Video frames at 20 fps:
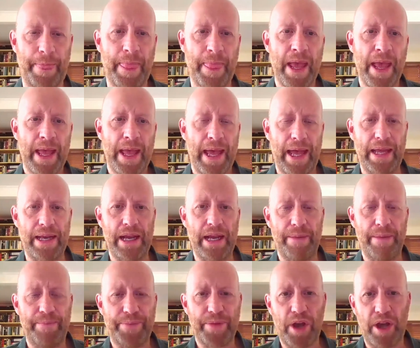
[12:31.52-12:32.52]
And
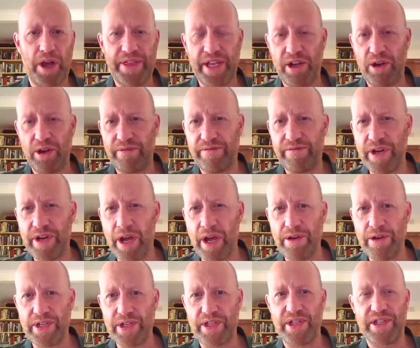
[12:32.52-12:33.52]
I think of note, the
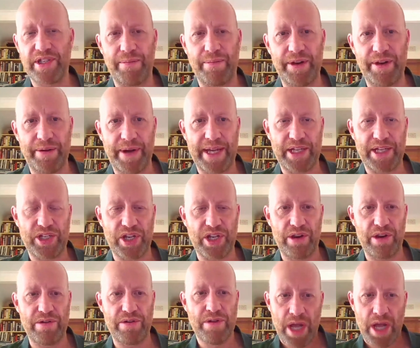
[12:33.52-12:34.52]
WHO
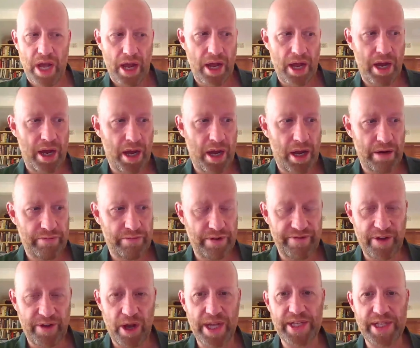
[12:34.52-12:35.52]
are
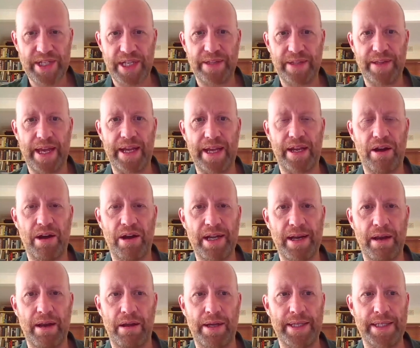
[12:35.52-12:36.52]
revising their
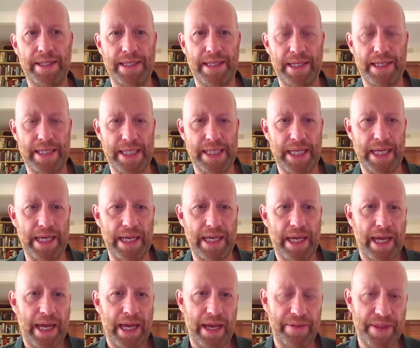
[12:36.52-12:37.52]
guidelines this year,
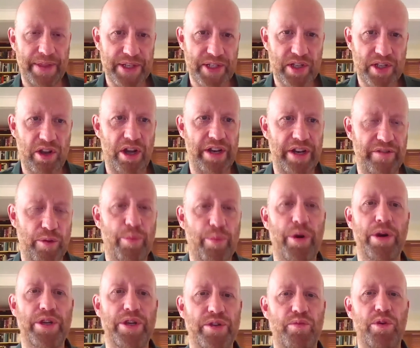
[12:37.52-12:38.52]
and this kind of
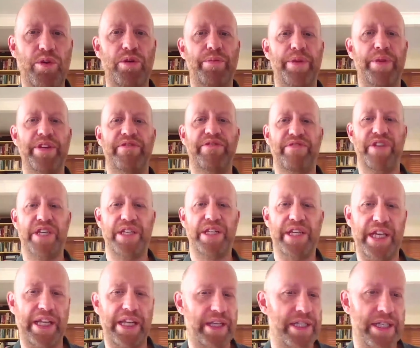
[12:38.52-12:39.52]
approach will be feeding
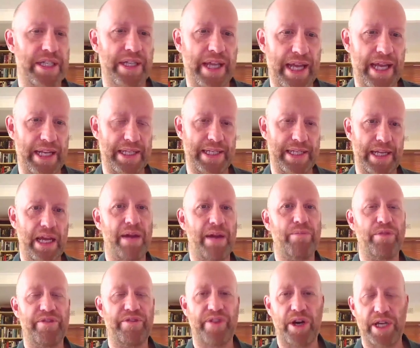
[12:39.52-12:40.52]
into that
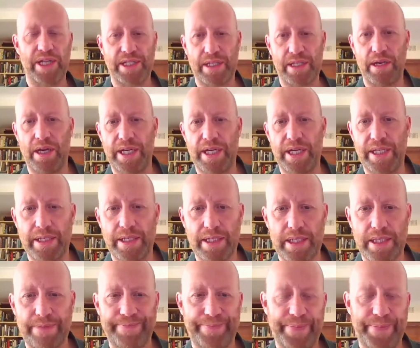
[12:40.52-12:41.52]
revised guidance.
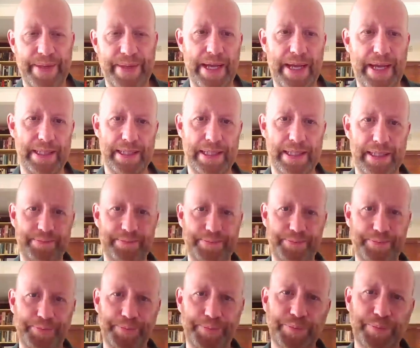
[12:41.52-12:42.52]
Next.
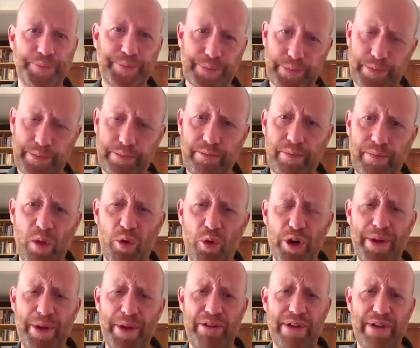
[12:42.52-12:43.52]
What about
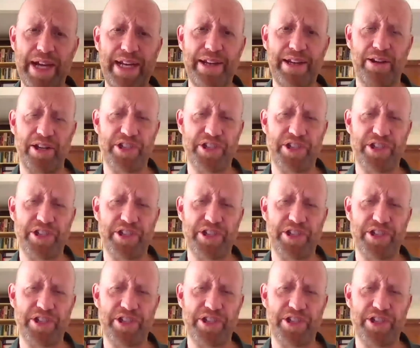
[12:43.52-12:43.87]
radiology?